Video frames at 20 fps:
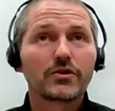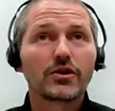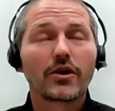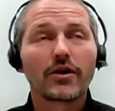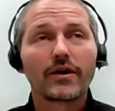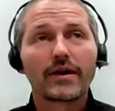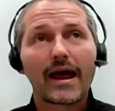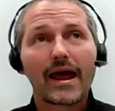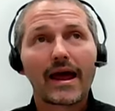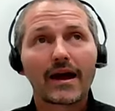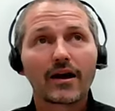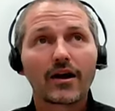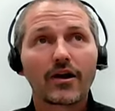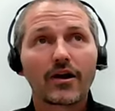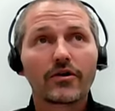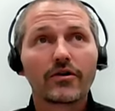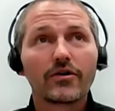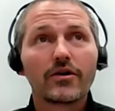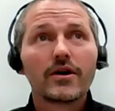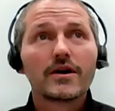You know, and Anglo
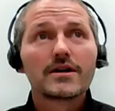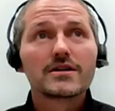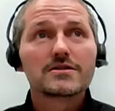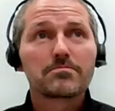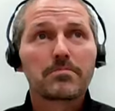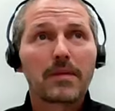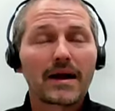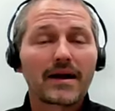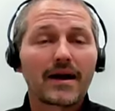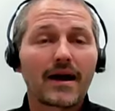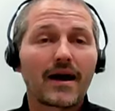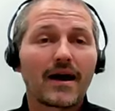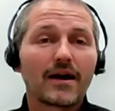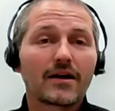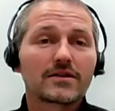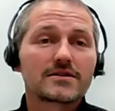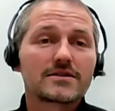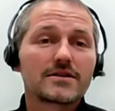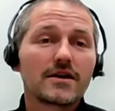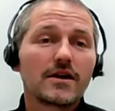spun
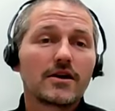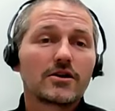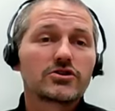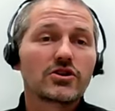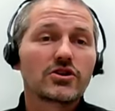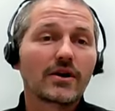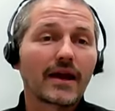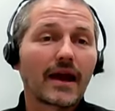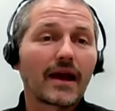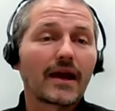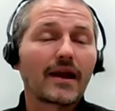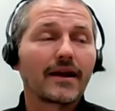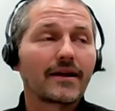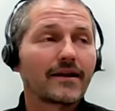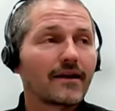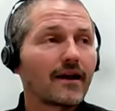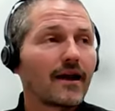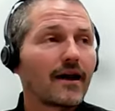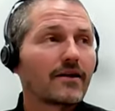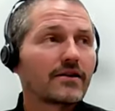out Thungela and
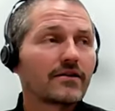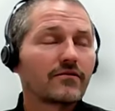allowed